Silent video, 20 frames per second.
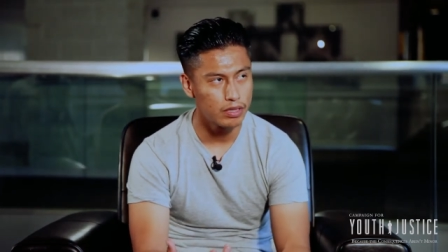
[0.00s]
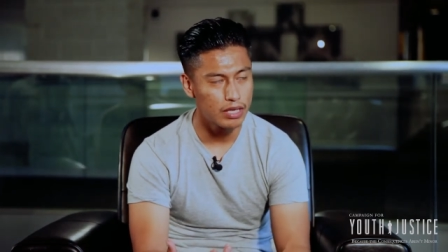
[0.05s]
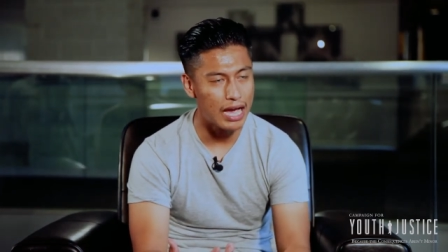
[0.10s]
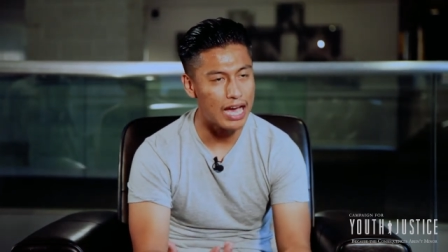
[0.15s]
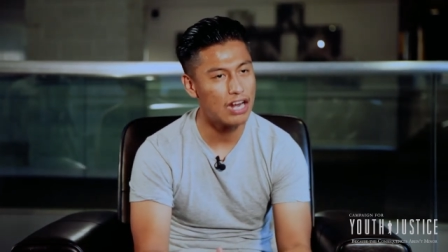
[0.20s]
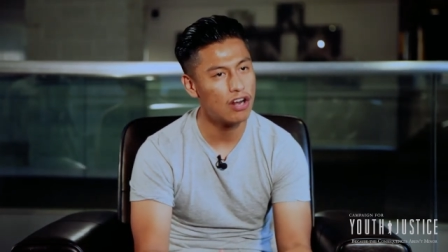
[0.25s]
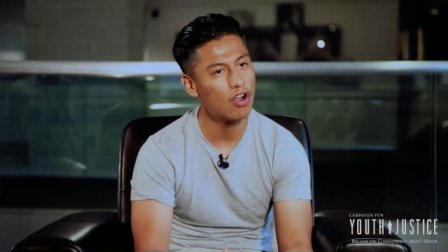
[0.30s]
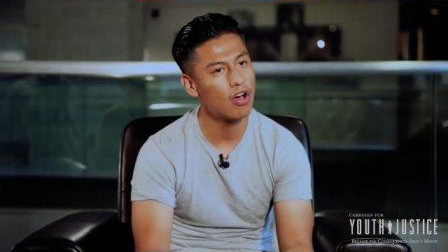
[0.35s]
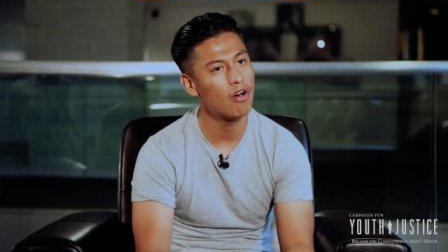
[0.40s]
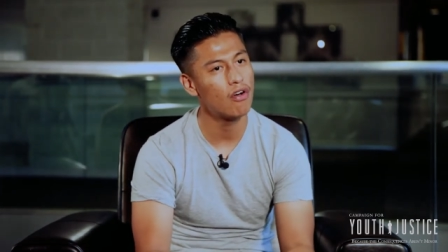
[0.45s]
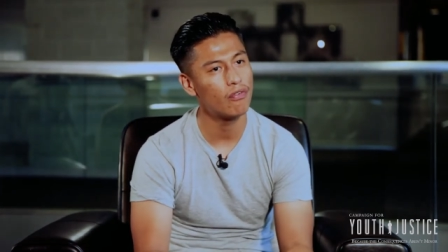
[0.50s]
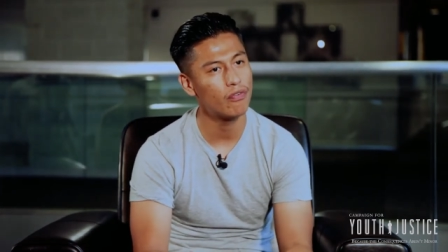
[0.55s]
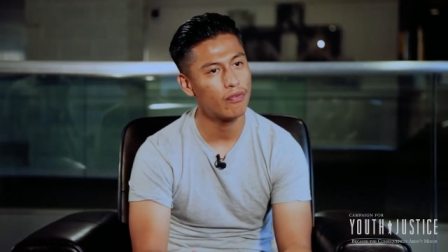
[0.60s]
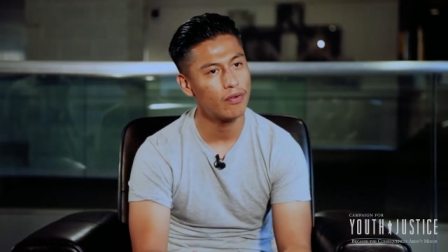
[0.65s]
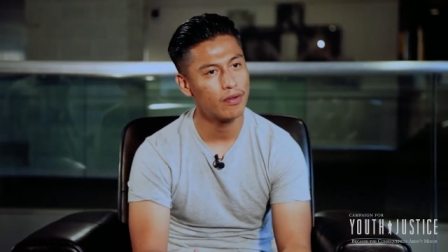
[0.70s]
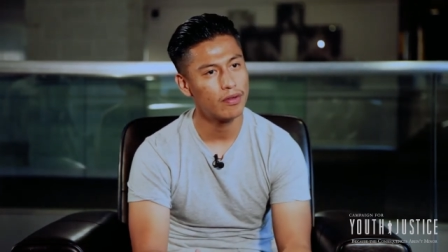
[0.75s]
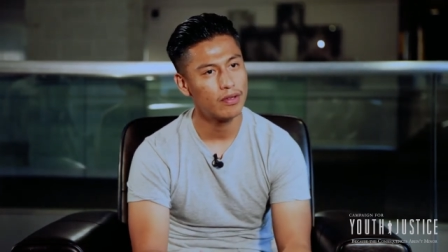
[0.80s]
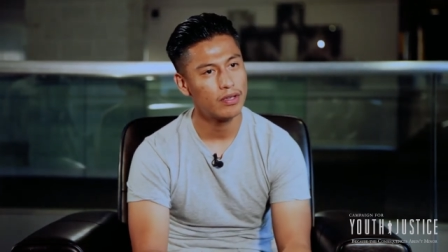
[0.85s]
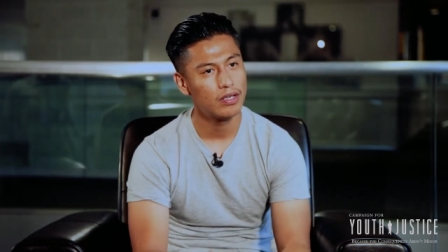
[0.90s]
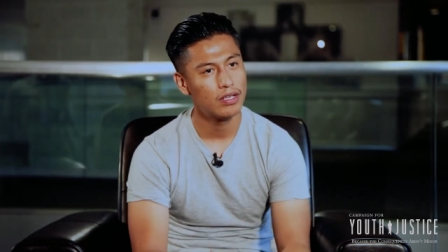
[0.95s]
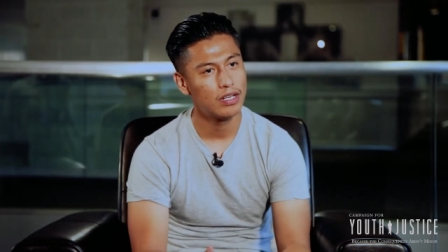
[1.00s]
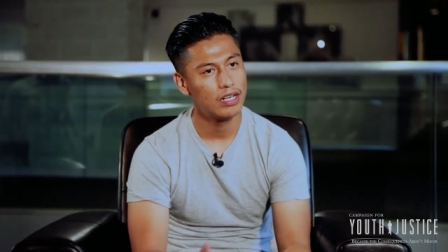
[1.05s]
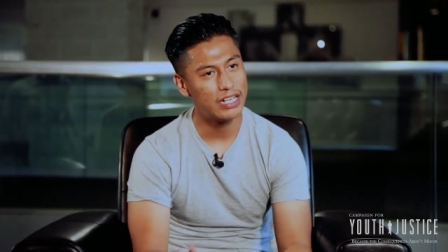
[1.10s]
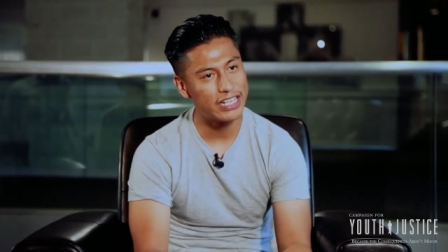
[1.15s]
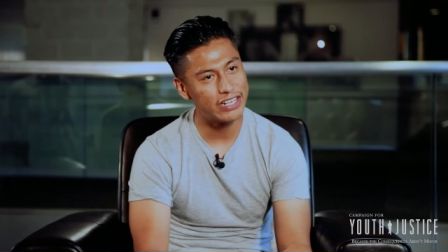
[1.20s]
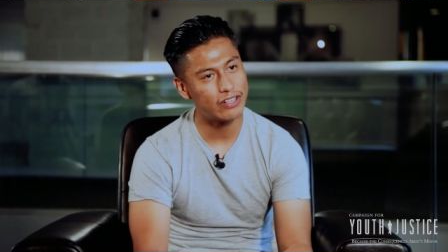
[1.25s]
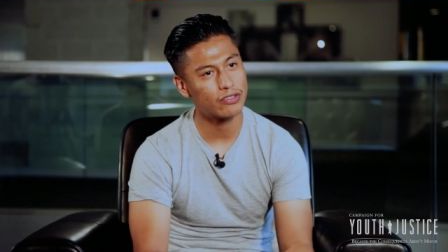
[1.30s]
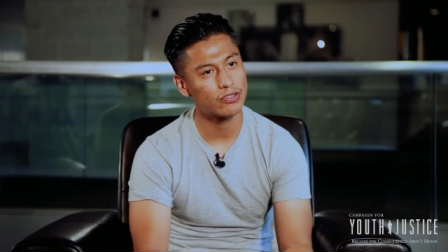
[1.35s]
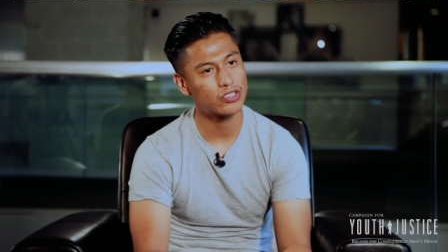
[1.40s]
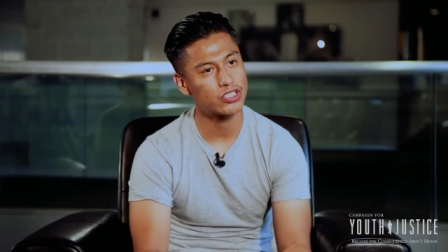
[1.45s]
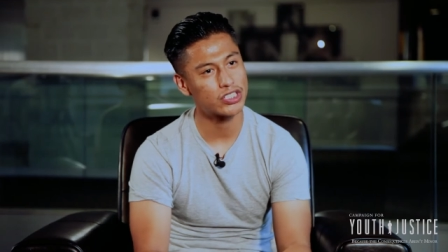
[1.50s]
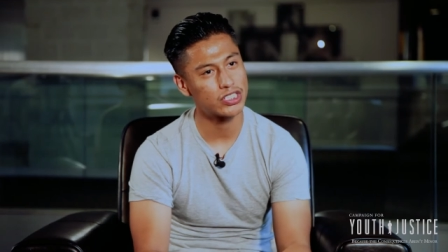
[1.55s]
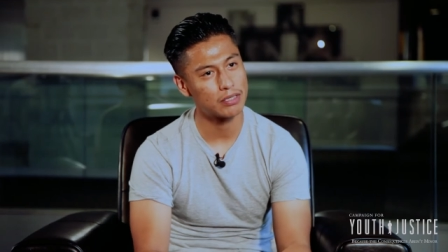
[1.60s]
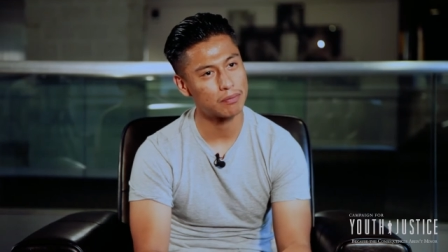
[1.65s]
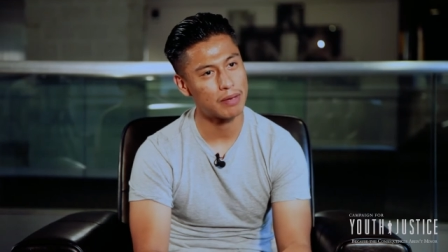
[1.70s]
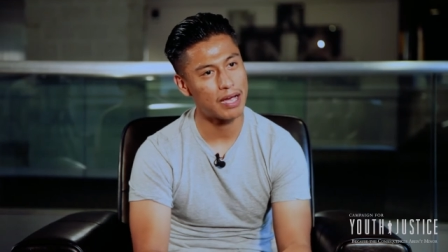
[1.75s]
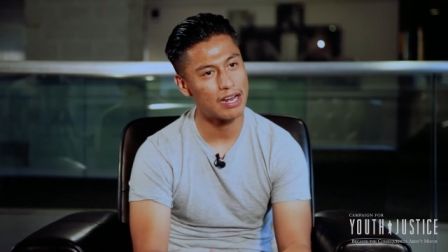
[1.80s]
I love leadership.